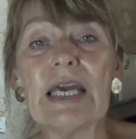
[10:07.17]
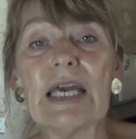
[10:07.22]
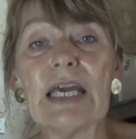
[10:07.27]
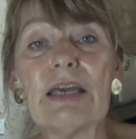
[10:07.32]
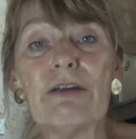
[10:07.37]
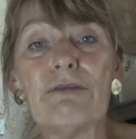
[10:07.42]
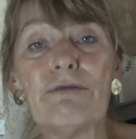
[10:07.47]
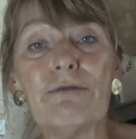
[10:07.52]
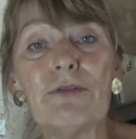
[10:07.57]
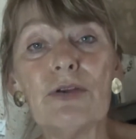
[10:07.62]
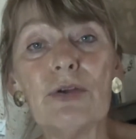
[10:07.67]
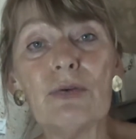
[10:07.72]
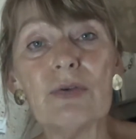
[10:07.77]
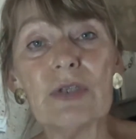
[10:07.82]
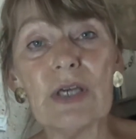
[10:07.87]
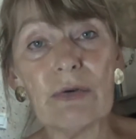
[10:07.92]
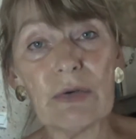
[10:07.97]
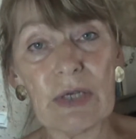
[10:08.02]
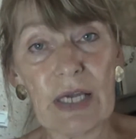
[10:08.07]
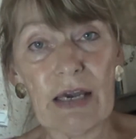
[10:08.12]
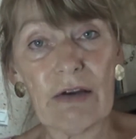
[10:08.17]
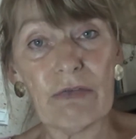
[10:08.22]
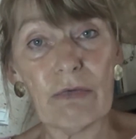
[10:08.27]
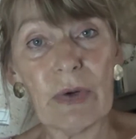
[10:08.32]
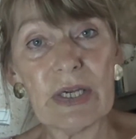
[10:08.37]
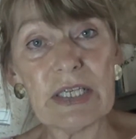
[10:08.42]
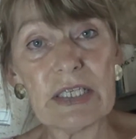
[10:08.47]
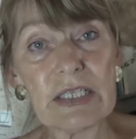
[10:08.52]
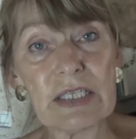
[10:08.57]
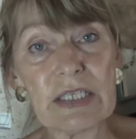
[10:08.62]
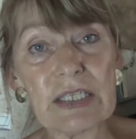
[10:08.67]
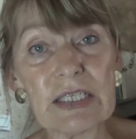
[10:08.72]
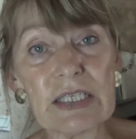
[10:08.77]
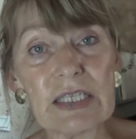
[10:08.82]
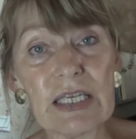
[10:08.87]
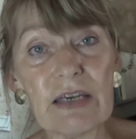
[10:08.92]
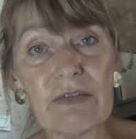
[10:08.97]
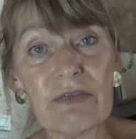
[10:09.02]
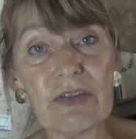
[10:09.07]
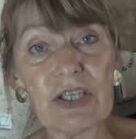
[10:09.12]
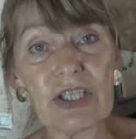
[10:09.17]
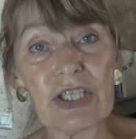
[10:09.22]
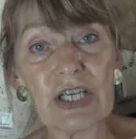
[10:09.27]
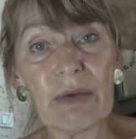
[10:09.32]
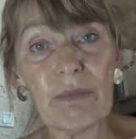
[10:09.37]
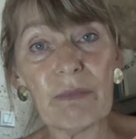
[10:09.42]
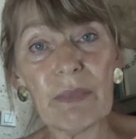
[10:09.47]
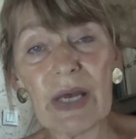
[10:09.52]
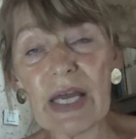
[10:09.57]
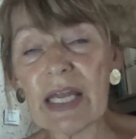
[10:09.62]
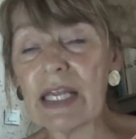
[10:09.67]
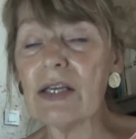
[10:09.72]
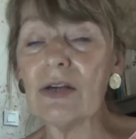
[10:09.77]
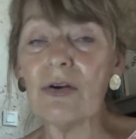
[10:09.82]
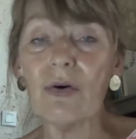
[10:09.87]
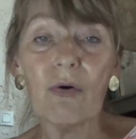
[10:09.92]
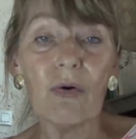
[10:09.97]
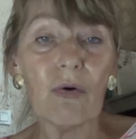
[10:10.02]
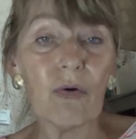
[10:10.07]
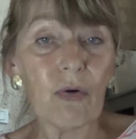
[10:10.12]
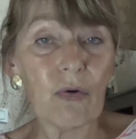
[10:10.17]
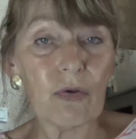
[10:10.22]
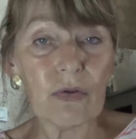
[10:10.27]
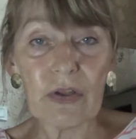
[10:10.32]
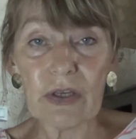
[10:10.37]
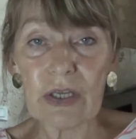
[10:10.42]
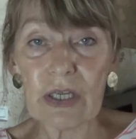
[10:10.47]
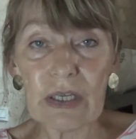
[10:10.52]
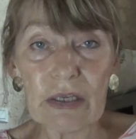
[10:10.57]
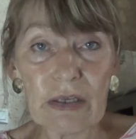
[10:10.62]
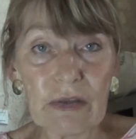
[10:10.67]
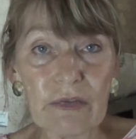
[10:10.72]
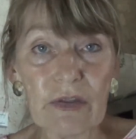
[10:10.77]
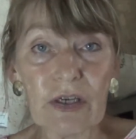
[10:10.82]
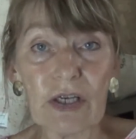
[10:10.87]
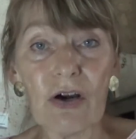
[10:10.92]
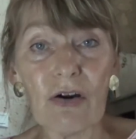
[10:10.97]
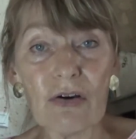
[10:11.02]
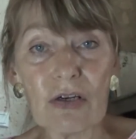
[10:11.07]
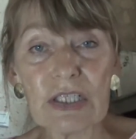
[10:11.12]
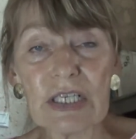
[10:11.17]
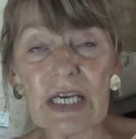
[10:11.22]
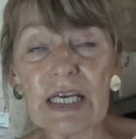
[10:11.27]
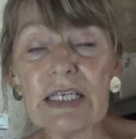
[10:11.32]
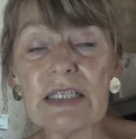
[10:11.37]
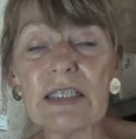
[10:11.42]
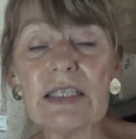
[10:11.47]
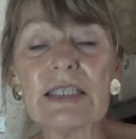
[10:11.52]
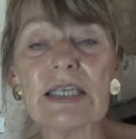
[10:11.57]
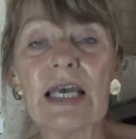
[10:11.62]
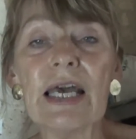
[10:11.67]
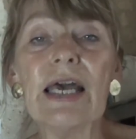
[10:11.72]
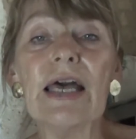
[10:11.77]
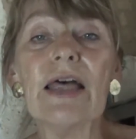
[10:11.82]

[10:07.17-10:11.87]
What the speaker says: If you don't have waiters to serve the champagne or the cocktails,